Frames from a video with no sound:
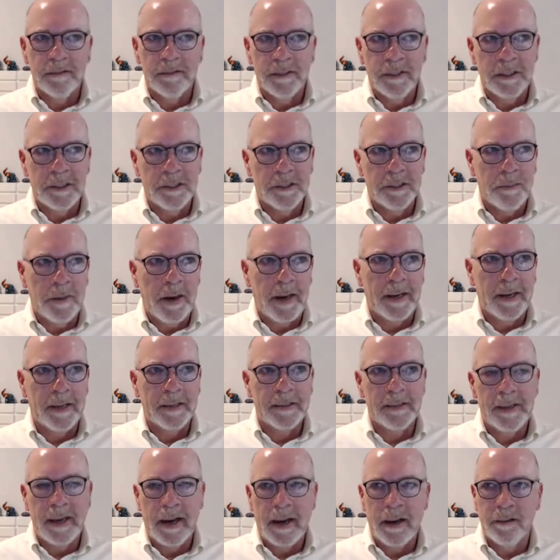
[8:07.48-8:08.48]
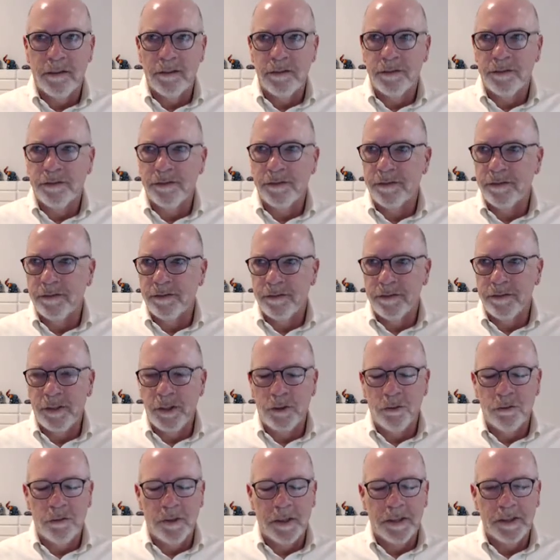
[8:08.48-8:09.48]
Hispanics have,
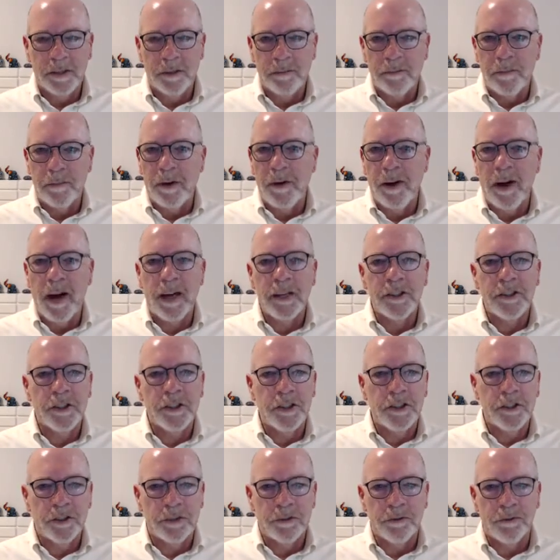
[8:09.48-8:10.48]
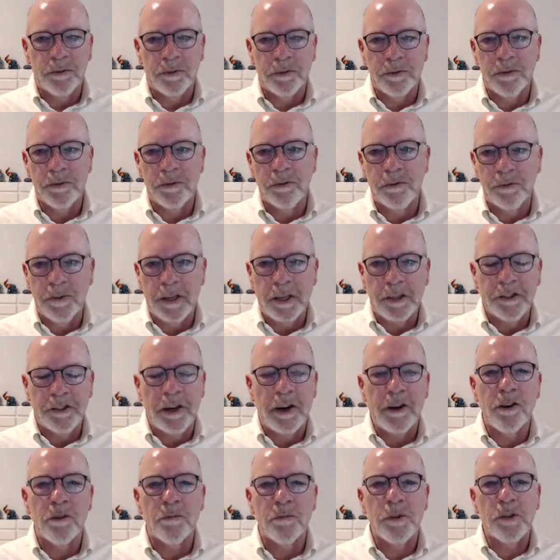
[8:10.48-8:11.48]
what is it, mariachi or
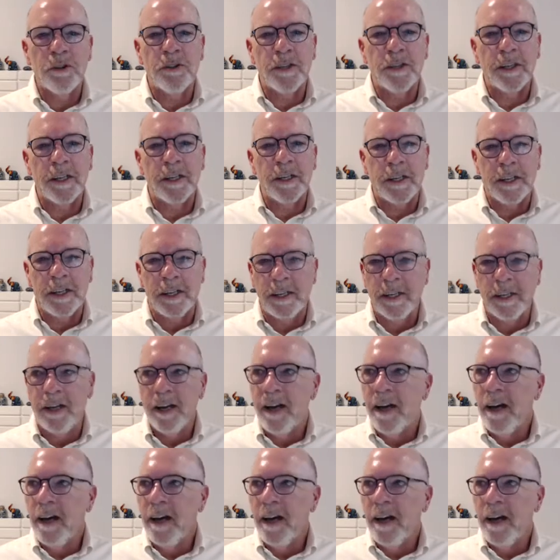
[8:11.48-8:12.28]
ranchero music. And